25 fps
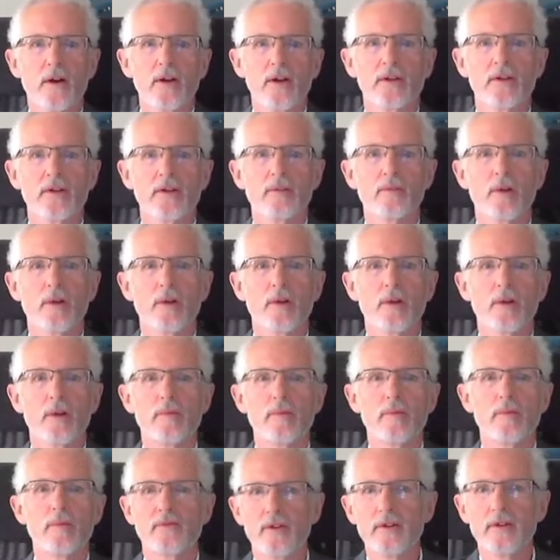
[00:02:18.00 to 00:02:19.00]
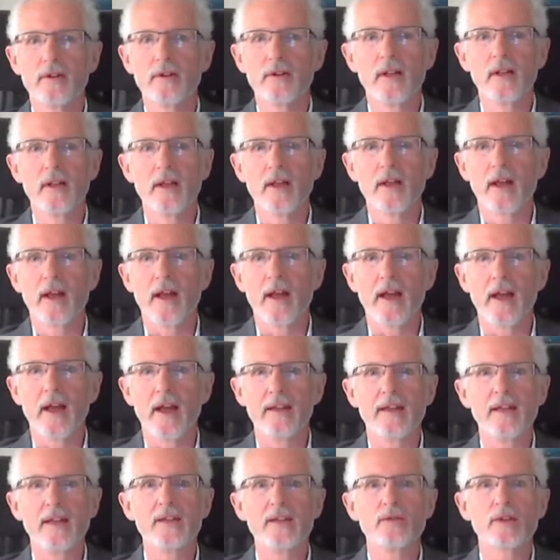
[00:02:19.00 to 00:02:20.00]
on your mobile phone.
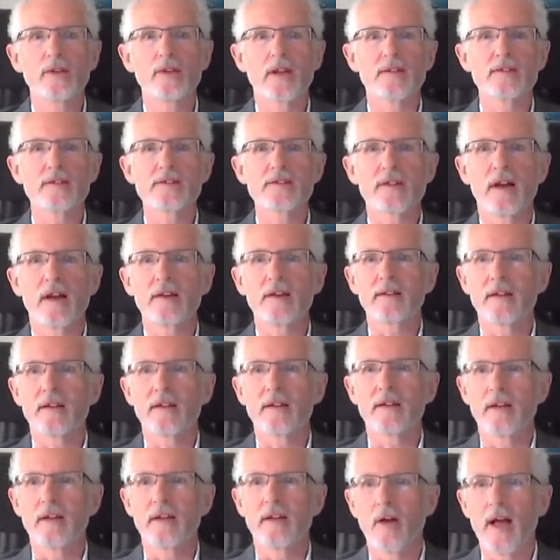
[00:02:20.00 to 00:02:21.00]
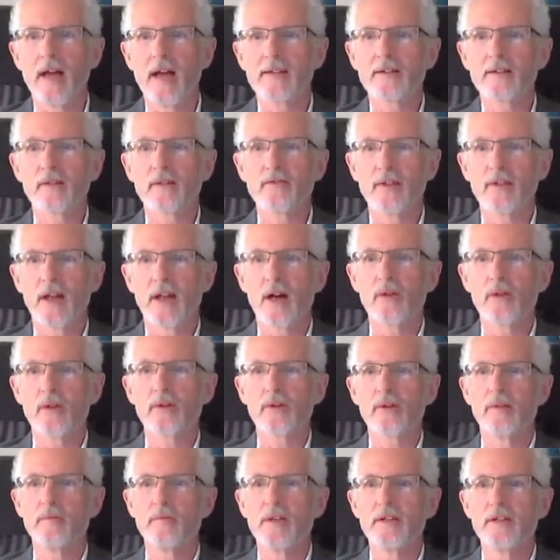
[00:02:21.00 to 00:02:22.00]
And then you can start, as of
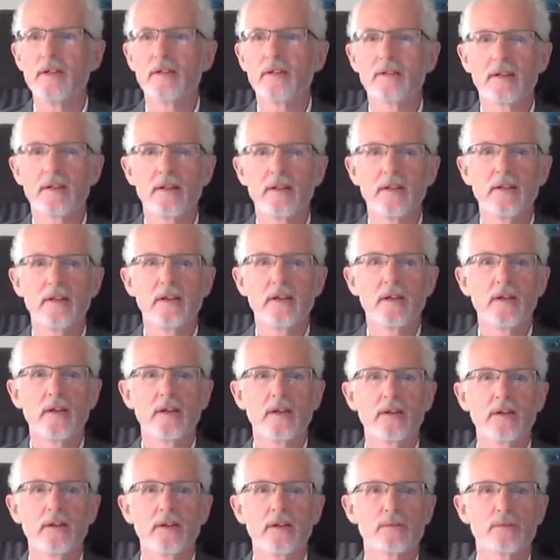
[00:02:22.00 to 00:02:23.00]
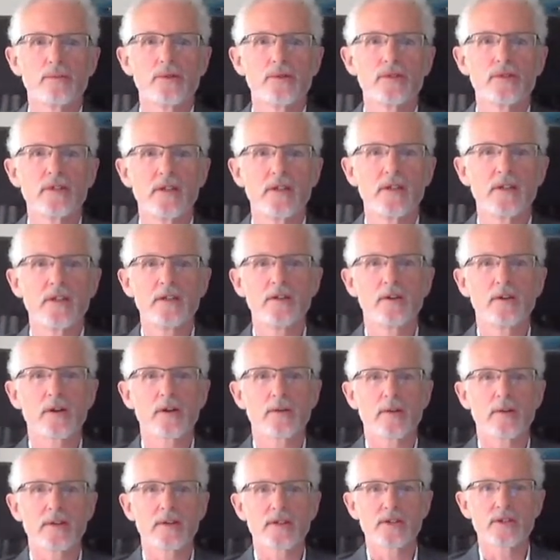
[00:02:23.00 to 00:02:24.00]
now, immediately to put in your
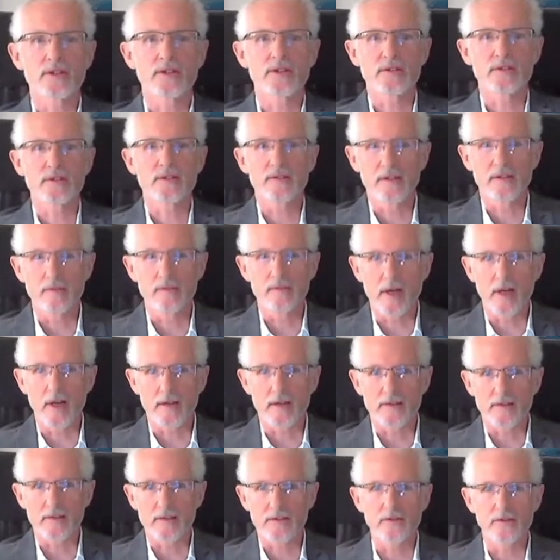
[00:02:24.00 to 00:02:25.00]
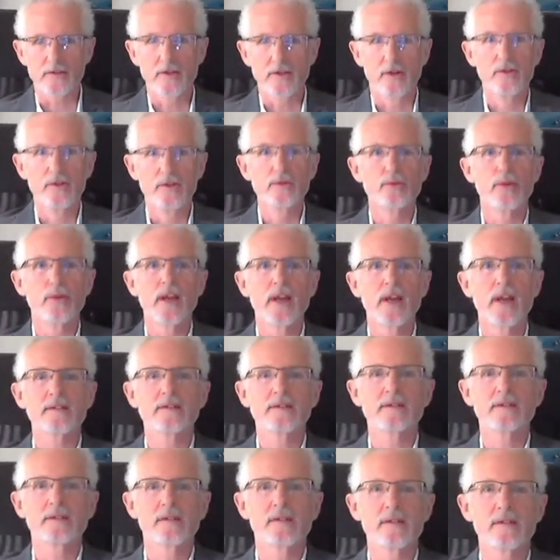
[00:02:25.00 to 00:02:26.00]
questions and remarks. So don't
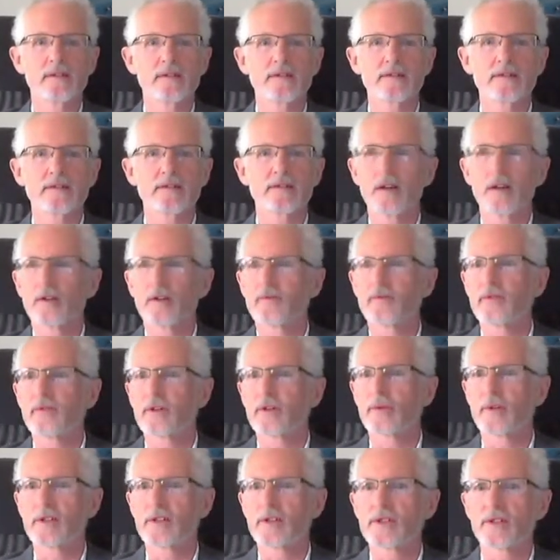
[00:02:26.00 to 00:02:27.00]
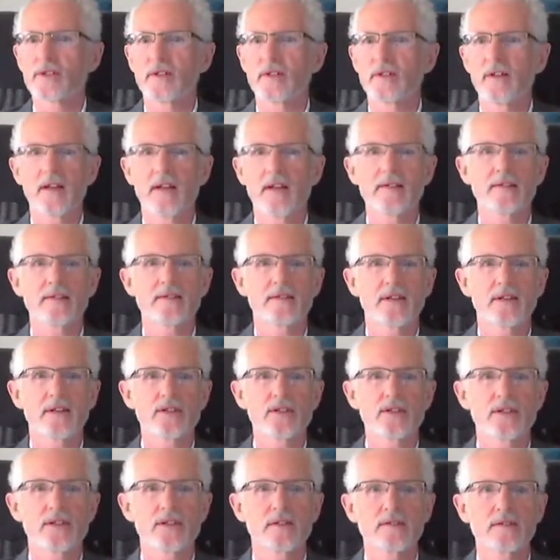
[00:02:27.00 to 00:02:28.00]
wait till the start of the question and answer
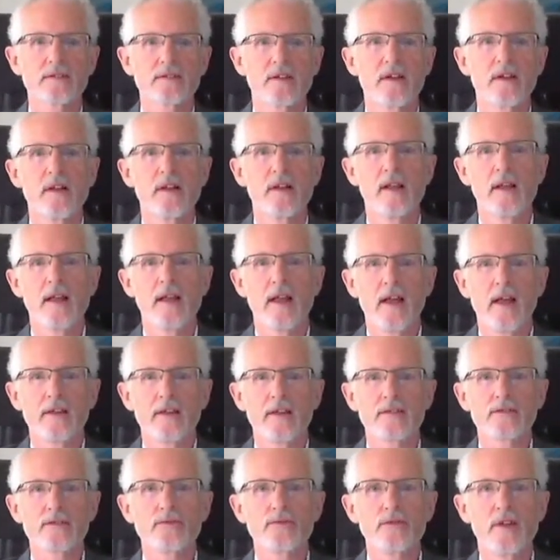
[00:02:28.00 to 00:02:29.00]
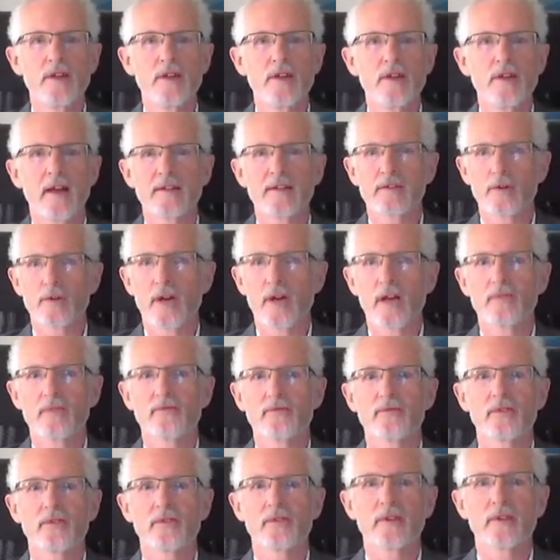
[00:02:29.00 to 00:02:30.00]
sessions. As soon as you
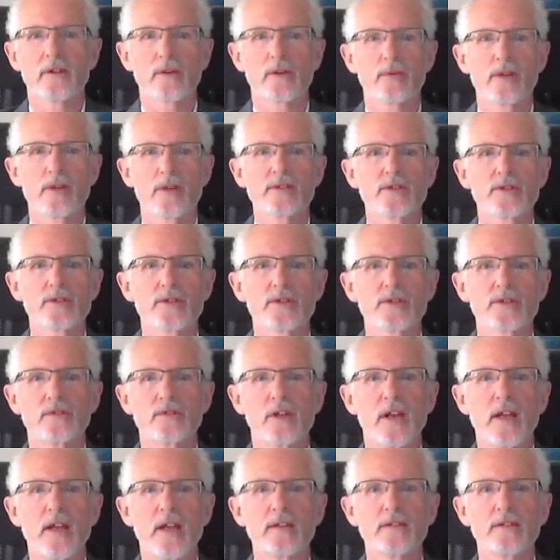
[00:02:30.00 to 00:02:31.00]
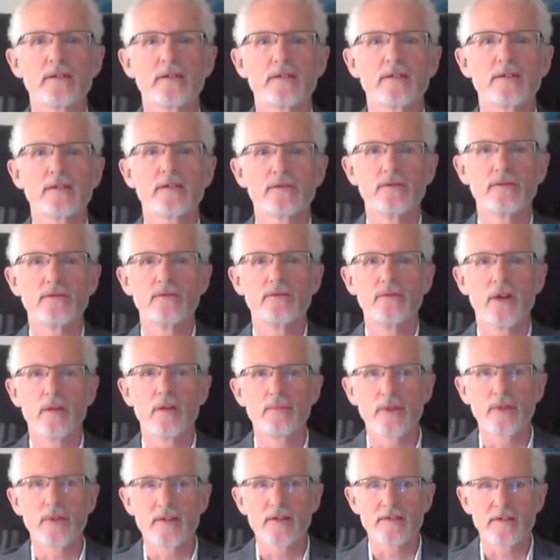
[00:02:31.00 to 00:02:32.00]
have a question related to
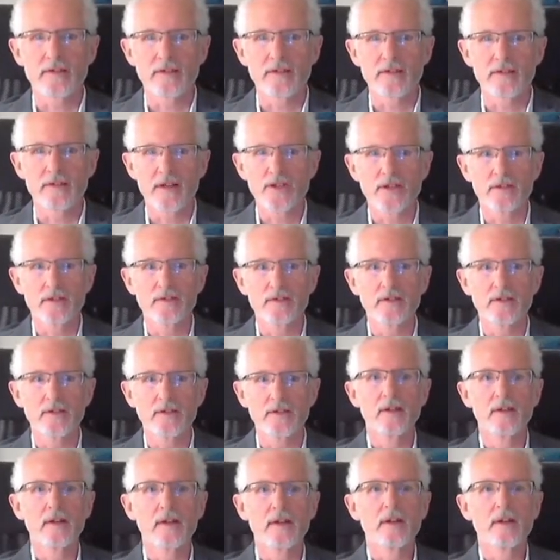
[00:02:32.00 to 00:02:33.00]
a presentation,